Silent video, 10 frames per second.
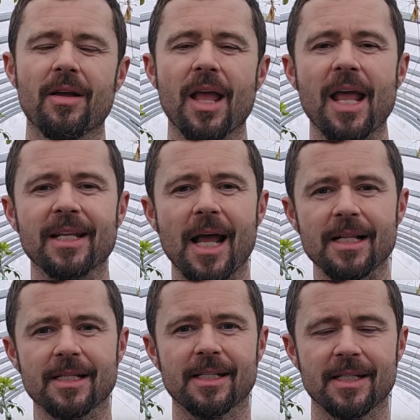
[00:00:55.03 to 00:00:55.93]
in that
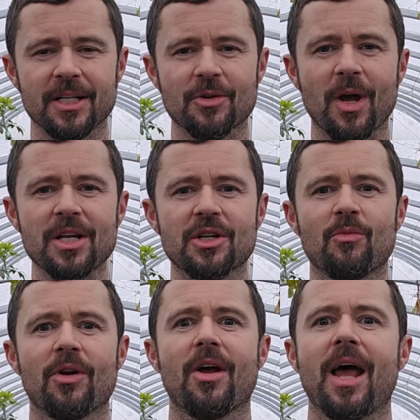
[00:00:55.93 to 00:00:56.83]
situation,
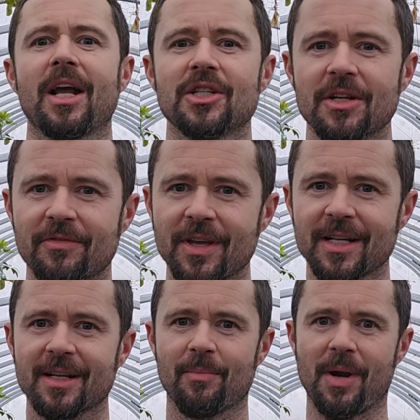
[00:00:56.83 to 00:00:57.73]
we're not actually
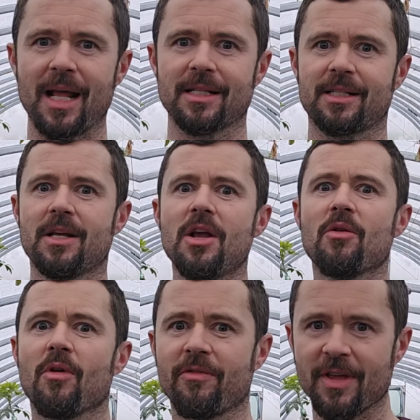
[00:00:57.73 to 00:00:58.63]
feeding the plants,
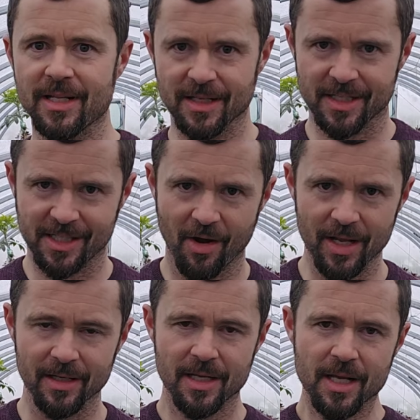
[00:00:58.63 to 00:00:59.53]
we're feeding the
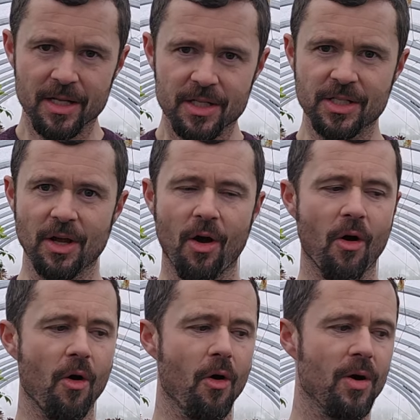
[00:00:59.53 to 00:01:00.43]
soil.
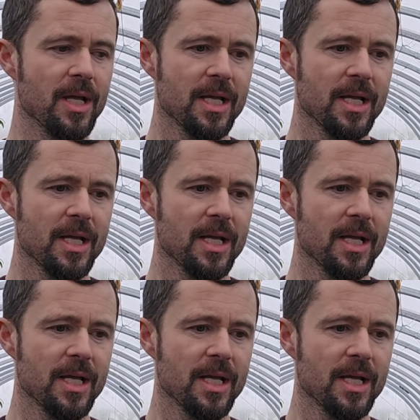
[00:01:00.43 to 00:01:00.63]
So